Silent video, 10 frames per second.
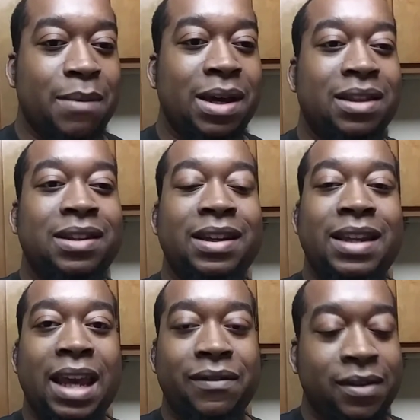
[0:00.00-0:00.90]
Anthony
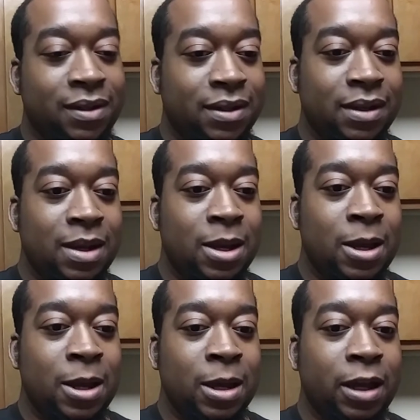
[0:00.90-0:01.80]
Davis,
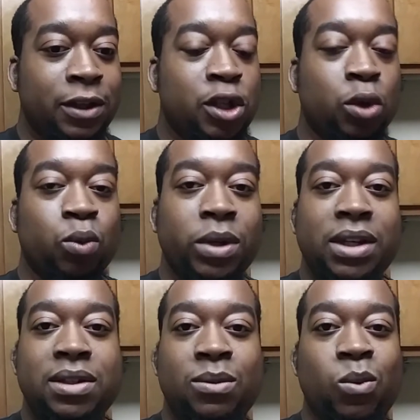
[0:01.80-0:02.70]
it's a
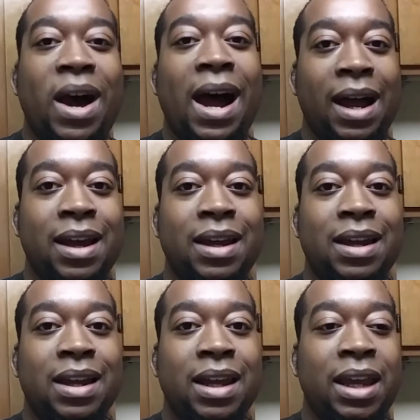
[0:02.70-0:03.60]
reason why
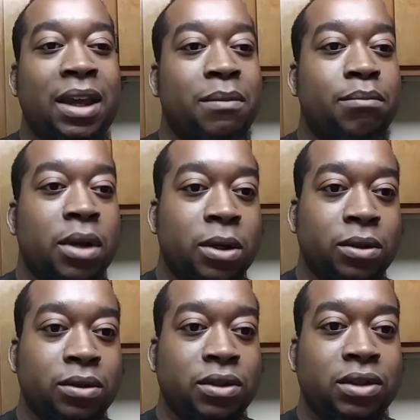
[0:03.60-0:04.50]
he
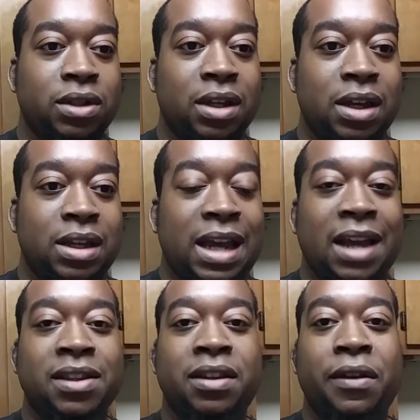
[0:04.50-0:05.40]
emerged
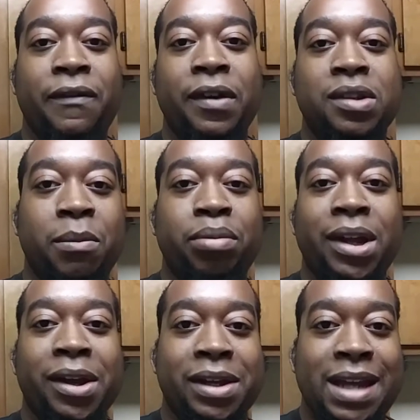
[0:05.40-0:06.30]
as a defensive
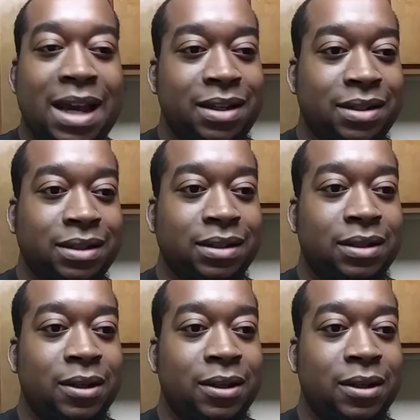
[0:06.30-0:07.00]
player candidate